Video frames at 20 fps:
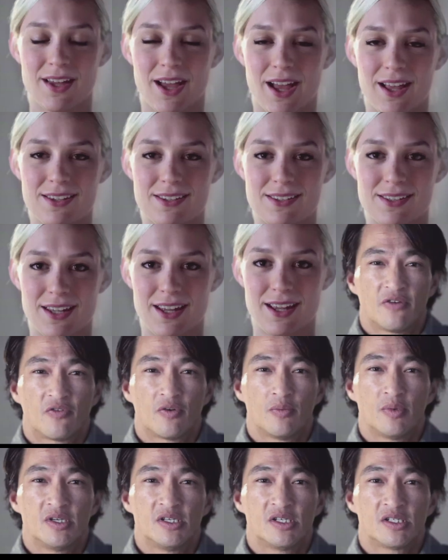and see it
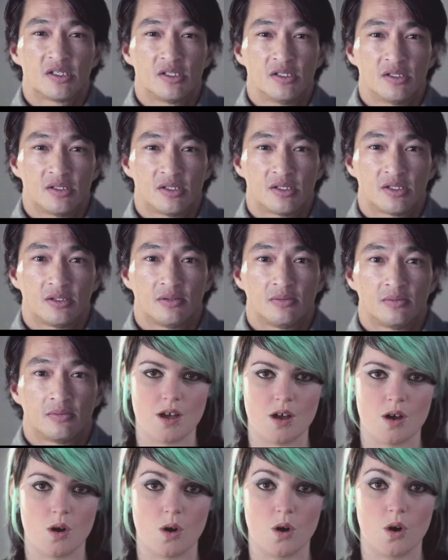from a distance
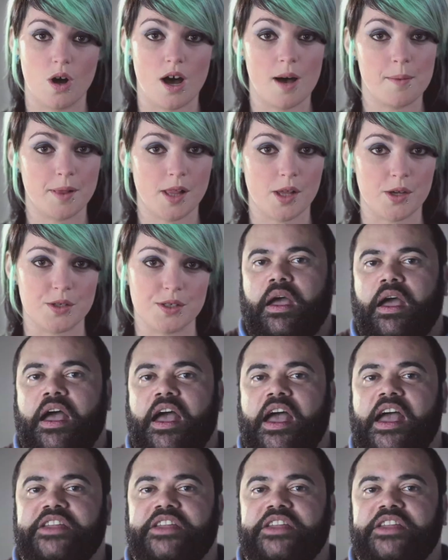or up close,